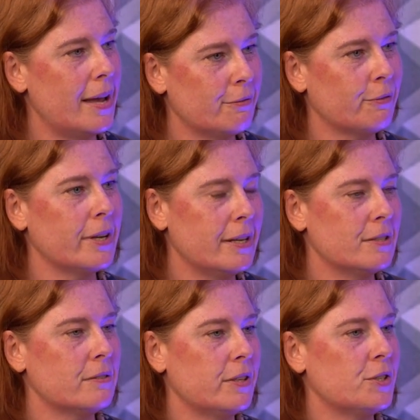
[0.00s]
every
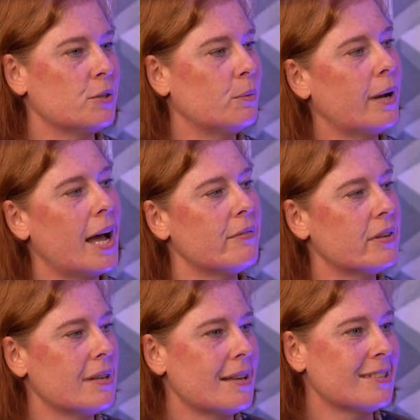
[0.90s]
individual will have
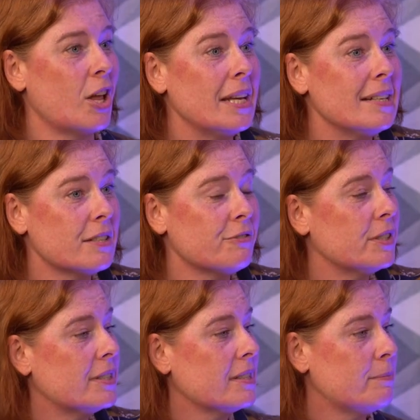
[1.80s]
a slightly
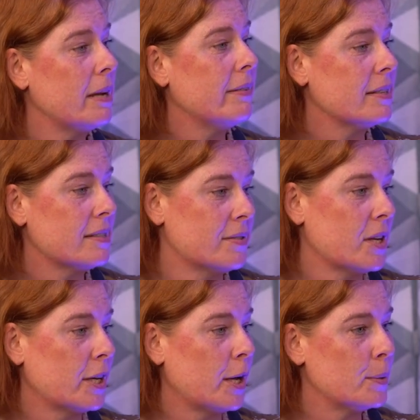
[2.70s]
different experience of
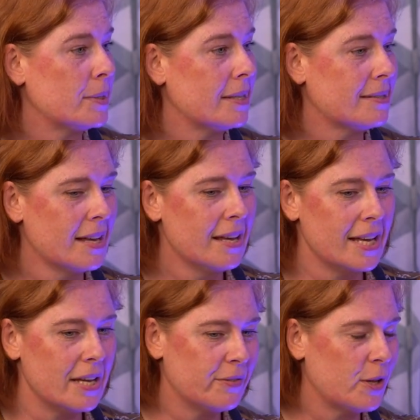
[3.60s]
psychosis,
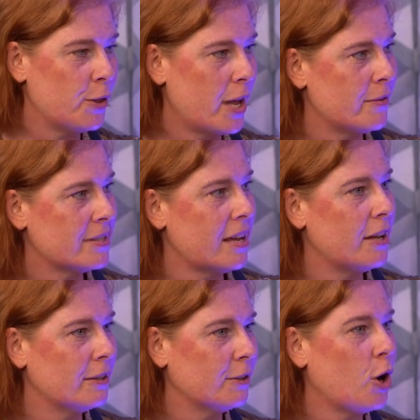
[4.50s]
even though there are
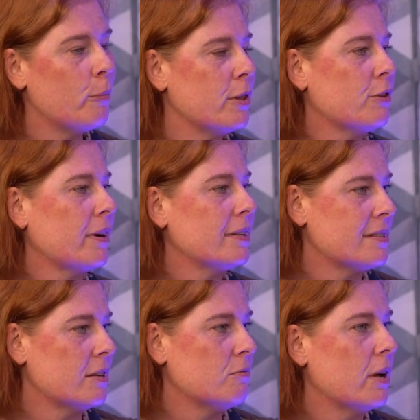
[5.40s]
certain common threads
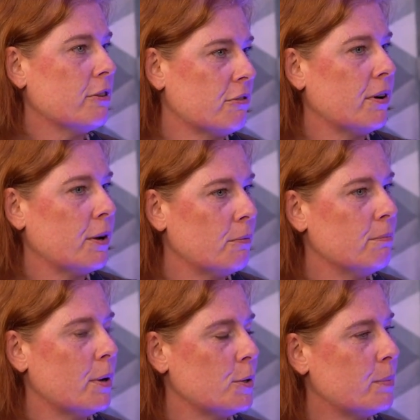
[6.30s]
that run through
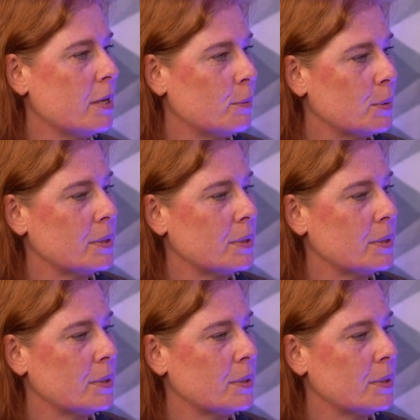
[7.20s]
most people's